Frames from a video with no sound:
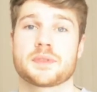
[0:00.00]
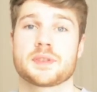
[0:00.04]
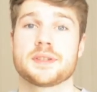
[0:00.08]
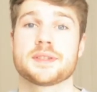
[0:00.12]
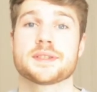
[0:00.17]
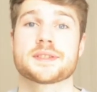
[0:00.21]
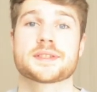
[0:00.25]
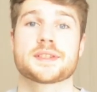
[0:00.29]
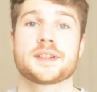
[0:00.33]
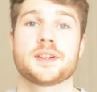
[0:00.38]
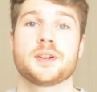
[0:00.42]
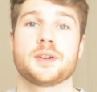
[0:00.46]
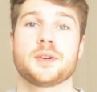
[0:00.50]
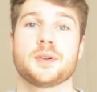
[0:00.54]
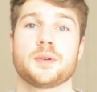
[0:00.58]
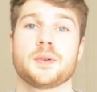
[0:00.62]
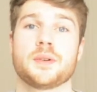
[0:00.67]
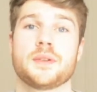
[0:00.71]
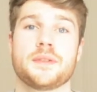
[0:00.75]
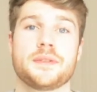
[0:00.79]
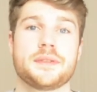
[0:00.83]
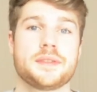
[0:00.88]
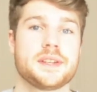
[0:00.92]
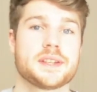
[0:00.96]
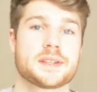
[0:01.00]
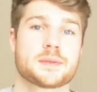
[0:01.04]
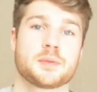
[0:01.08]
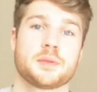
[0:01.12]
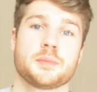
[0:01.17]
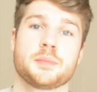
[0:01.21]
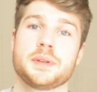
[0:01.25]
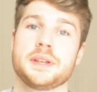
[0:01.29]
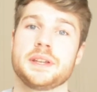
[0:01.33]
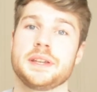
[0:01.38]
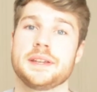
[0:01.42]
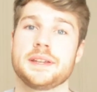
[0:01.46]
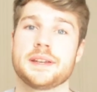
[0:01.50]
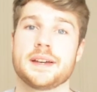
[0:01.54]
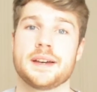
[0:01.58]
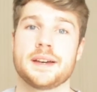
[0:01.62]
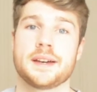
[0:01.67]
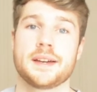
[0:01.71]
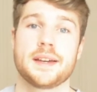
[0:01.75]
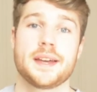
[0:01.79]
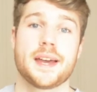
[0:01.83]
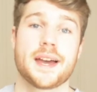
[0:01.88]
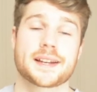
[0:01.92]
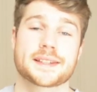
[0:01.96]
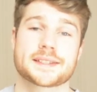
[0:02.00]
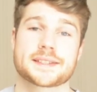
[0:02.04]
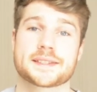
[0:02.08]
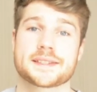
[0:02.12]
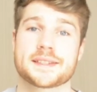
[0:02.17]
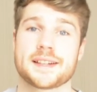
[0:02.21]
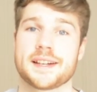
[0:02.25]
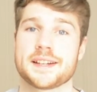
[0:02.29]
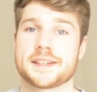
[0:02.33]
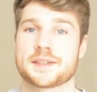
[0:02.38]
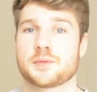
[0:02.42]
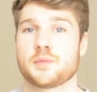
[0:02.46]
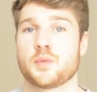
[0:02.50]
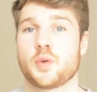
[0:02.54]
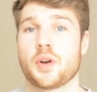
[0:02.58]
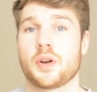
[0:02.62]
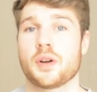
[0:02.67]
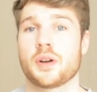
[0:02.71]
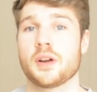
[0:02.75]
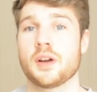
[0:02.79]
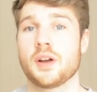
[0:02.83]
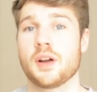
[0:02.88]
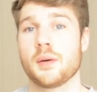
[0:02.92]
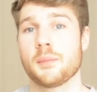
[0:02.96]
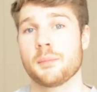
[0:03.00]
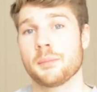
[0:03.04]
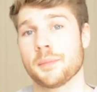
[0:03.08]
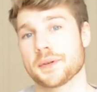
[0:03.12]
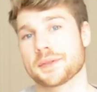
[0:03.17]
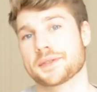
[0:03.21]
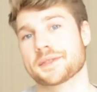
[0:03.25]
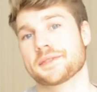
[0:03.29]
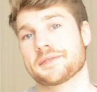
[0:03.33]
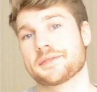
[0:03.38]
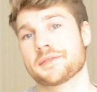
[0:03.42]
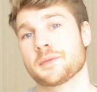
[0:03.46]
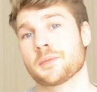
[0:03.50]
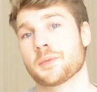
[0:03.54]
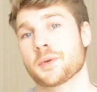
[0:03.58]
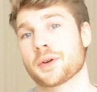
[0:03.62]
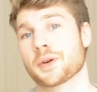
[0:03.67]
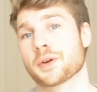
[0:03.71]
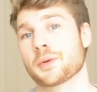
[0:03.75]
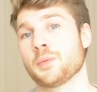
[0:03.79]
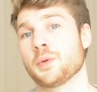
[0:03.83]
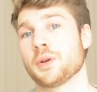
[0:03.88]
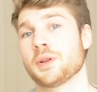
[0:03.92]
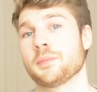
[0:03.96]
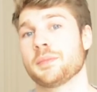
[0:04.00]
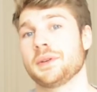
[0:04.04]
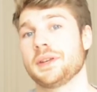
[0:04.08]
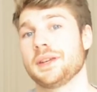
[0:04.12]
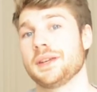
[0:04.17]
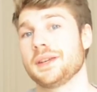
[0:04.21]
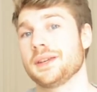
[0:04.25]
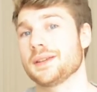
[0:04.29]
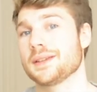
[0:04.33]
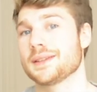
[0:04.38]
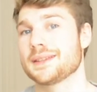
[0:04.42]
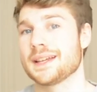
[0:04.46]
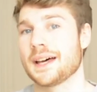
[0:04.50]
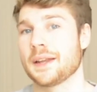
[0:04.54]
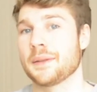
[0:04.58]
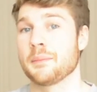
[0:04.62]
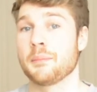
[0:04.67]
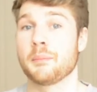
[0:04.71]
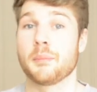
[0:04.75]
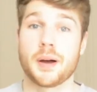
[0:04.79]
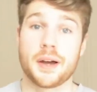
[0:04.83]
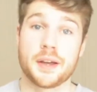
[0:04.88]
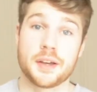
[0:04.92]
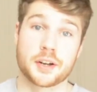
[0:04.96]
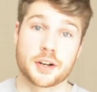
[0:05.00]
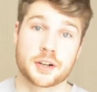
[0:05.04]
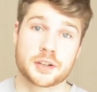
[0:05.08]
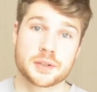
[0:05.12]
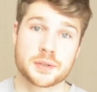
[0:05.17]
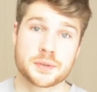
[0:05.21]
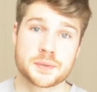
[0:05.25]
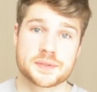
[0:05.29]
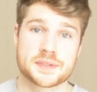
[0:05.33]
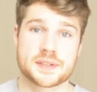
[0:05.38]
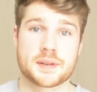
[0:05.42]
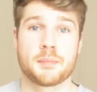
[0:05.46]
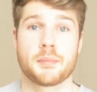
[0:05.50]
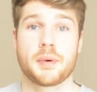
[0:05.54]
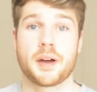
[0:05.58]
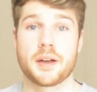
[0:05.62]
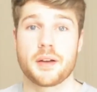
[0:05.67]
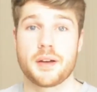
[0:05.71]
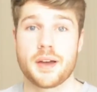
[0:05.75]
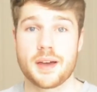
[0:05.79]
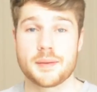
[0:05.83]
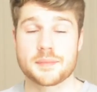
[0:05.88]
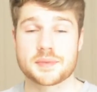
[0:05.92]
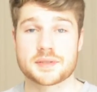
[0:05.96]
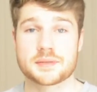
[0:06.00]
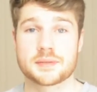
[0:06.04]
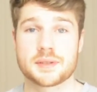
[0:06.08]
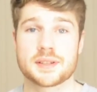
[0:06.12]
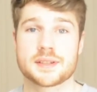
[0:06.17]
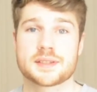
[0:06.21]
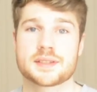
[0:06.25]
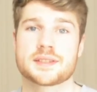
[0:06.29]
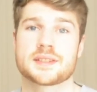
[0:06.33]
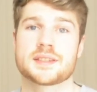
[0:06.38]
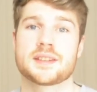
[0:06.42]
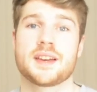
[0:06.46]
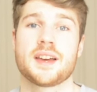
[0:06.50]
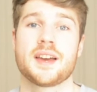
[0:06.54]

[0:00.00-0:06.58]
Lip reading: So this will be an exercise where most of the work will be done by your glutes and by your hamstrings.